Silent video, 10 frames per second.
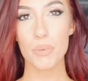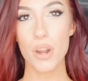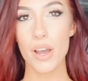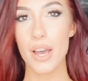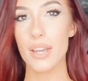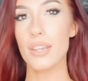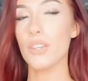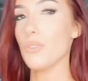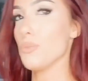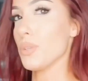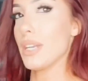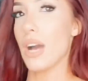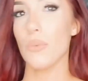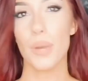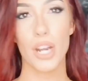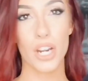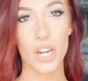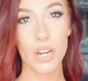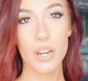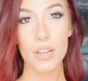bra on. You would not
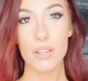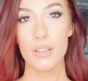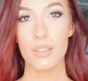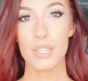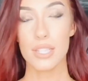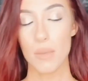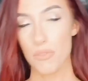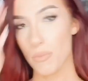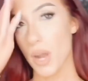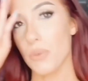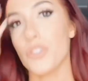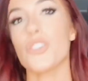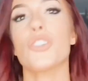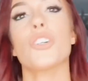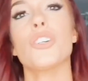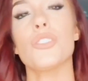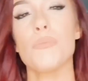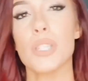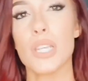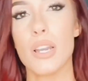wear this type of bra with a shirt, so I'm
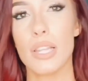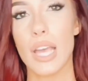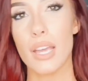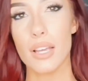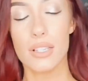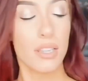just gonna like